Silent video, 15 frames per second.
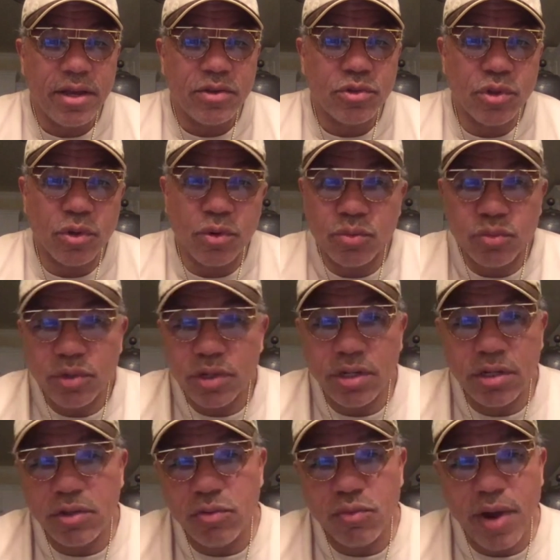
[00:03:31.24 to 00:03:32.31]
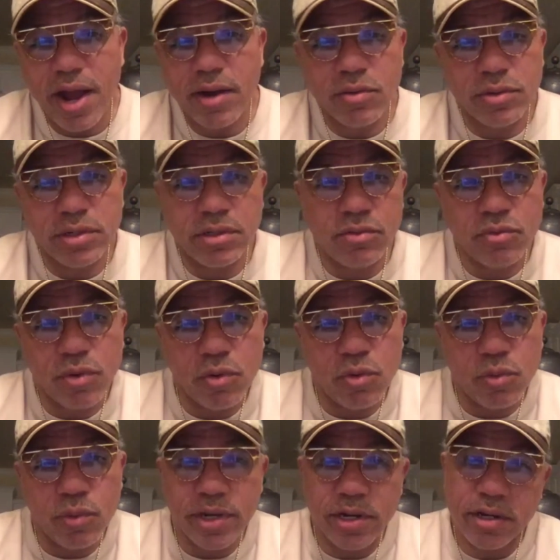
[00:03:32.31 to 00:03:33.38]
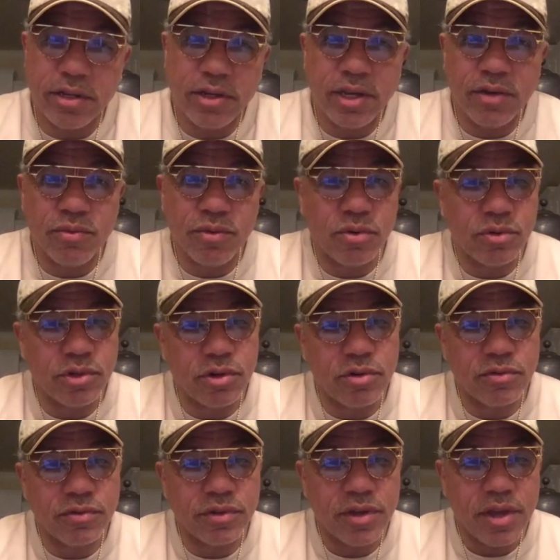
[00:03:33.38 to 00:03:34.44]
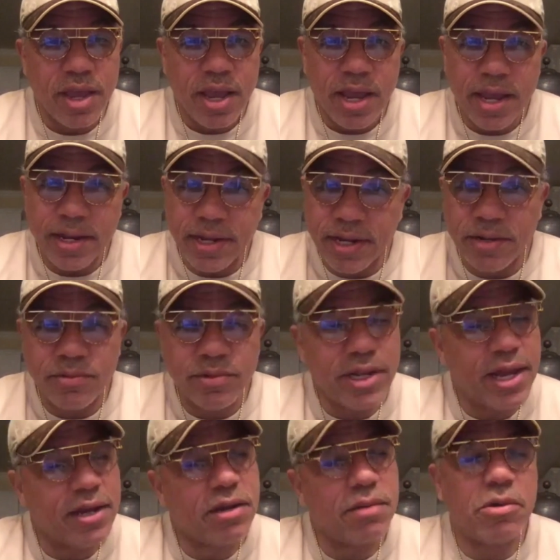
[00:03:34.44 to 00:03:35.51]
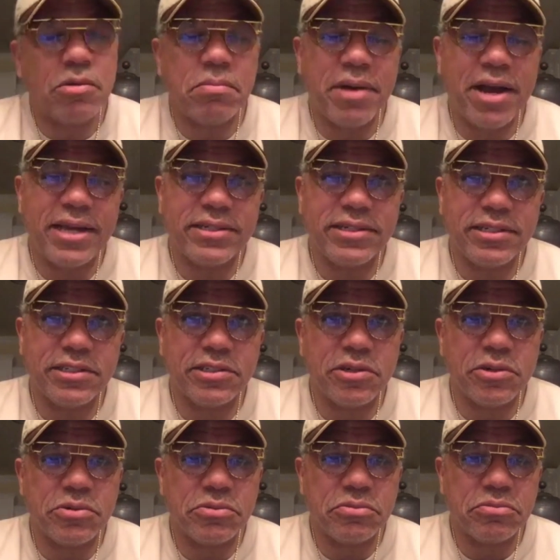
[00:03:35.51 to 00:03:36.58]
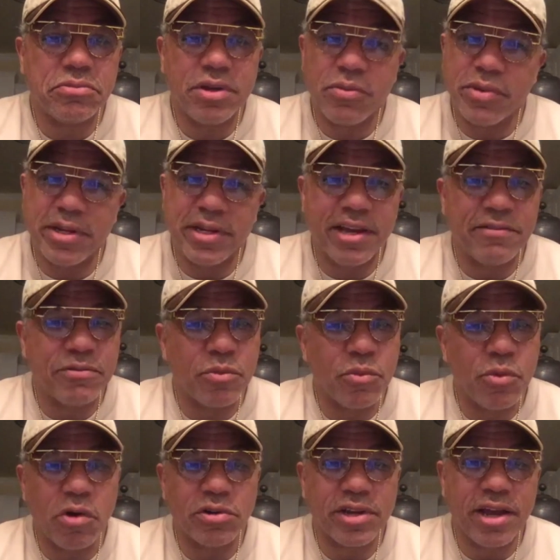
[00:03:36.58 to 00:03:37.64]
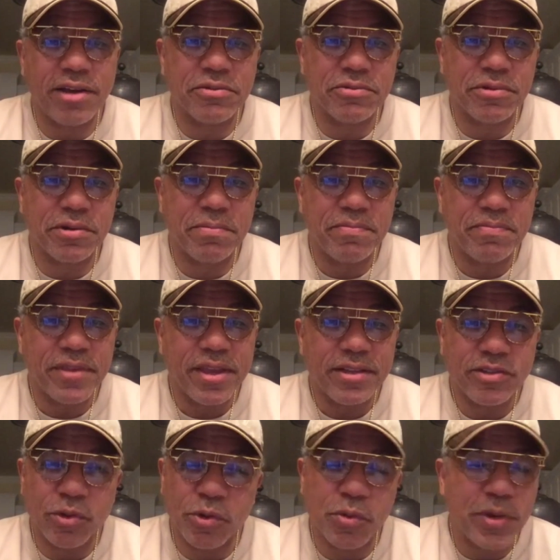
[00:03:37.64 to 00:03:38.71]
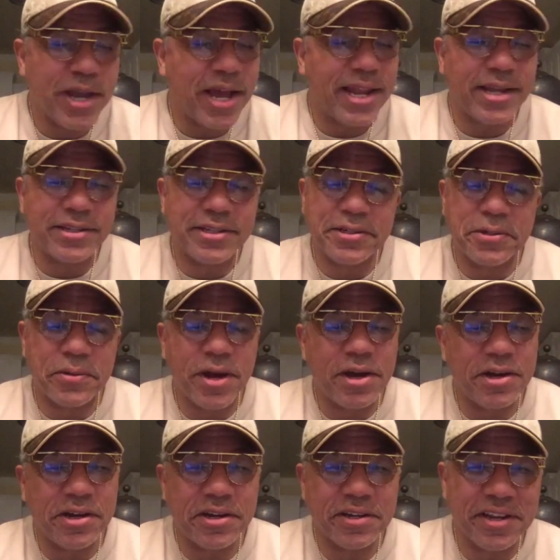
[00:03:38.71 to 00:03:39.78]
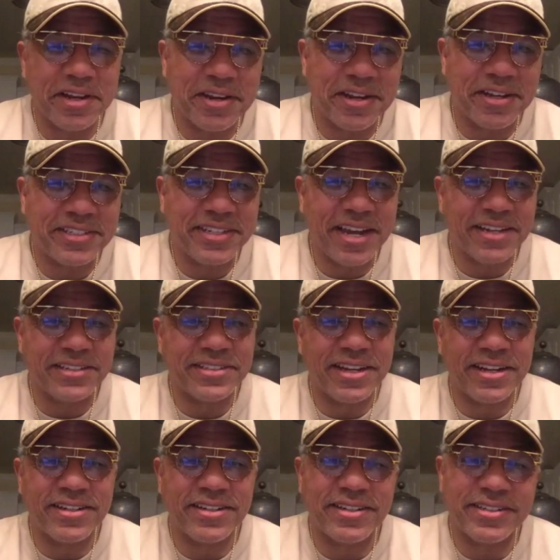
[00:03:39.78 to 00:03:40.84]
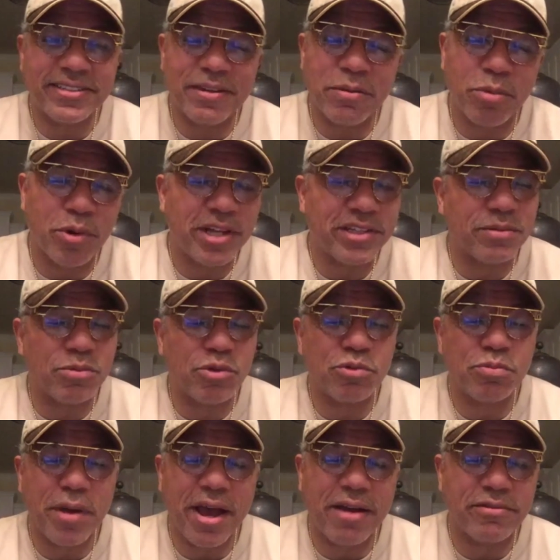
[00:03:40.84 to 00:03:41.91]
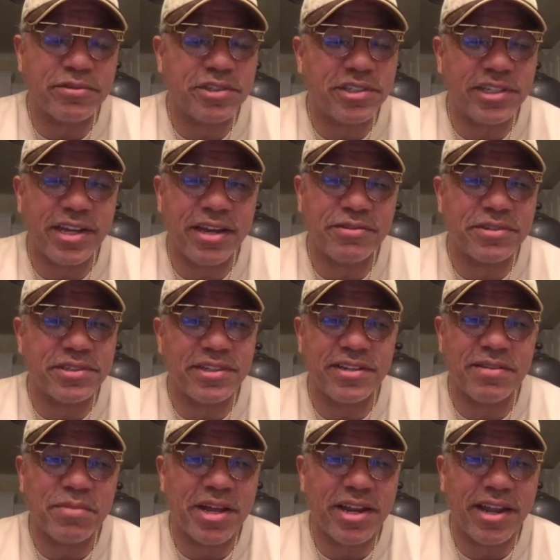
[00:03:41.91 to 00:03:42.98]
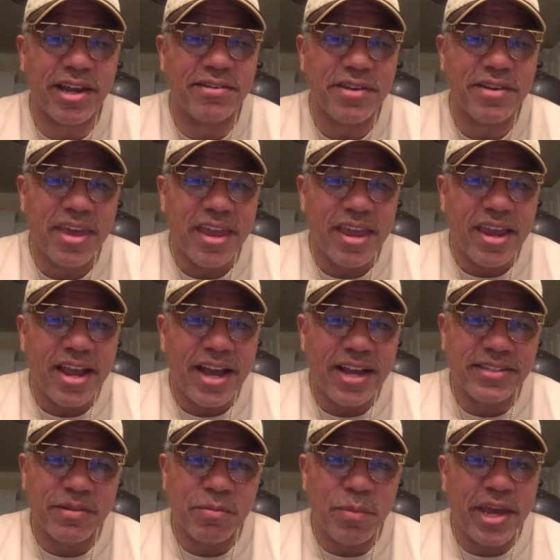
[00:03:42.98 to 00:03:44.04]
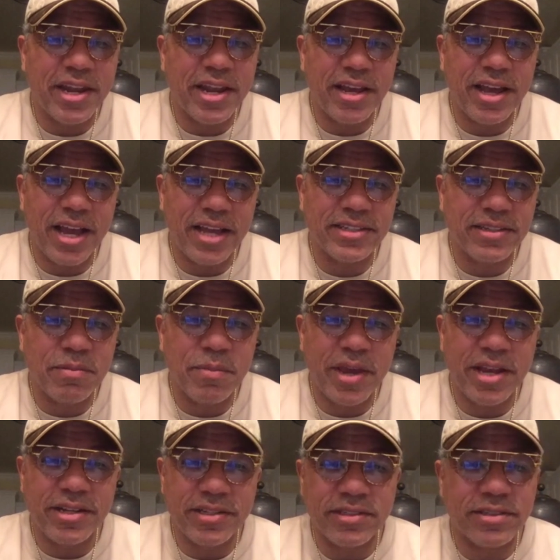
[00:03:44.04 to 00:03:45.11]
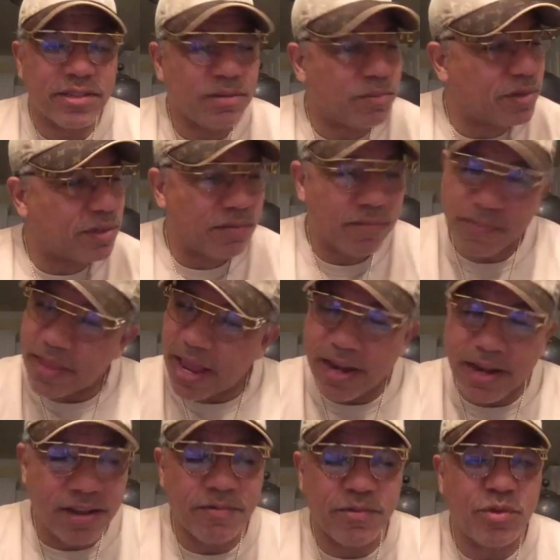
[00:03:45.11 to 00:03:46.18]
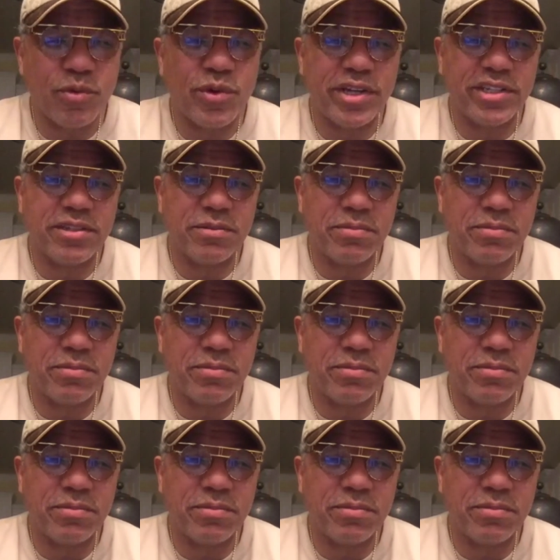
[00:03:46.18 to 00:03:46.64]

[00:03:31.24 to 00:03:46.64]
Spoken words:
So either you rock with it, you roll with it, or you get rolled over. Mm-hmm. And then he was like, come on, boys, let's go. We left and walked out the room. So when we got out the door, I hugged that nigga tight as I could. I said, boy, that's the most powerful shit I ever seen in my life. I said, man, I said, listen to me. I love you the rest of